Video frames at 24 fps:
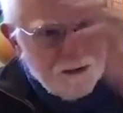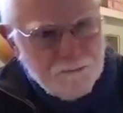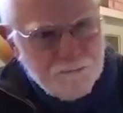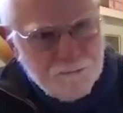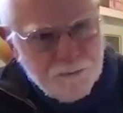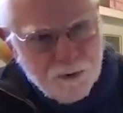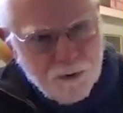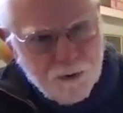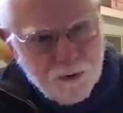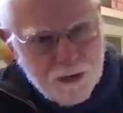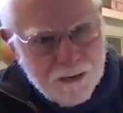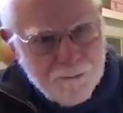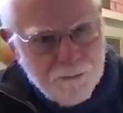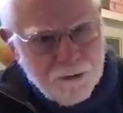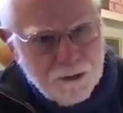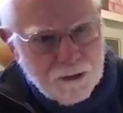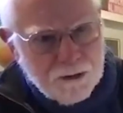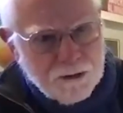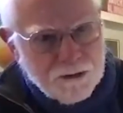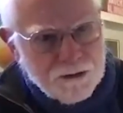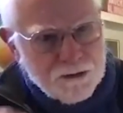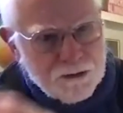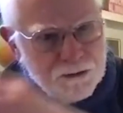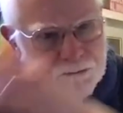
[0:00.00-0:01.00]

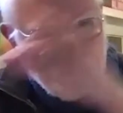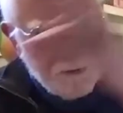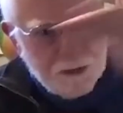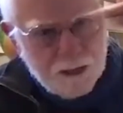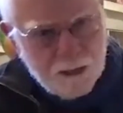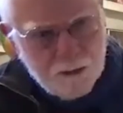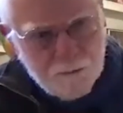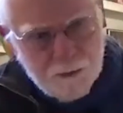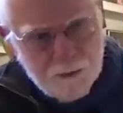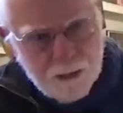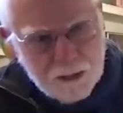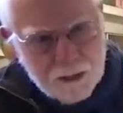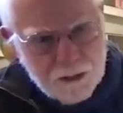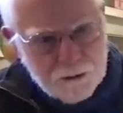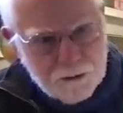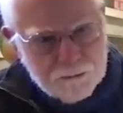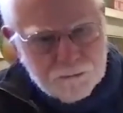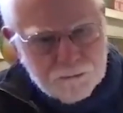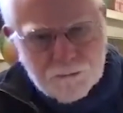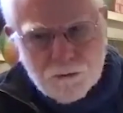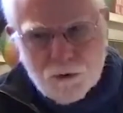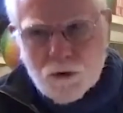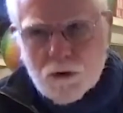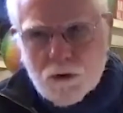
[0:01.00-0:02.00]
parabolic
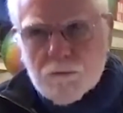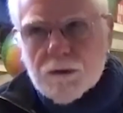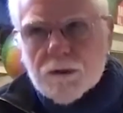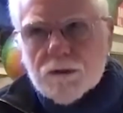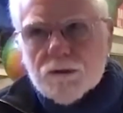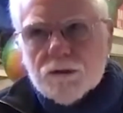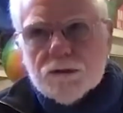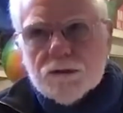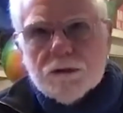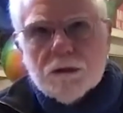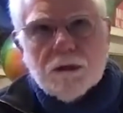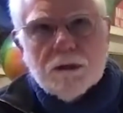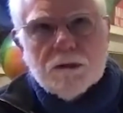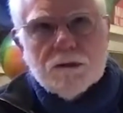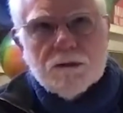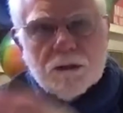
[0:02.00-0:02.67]
orbits, I guess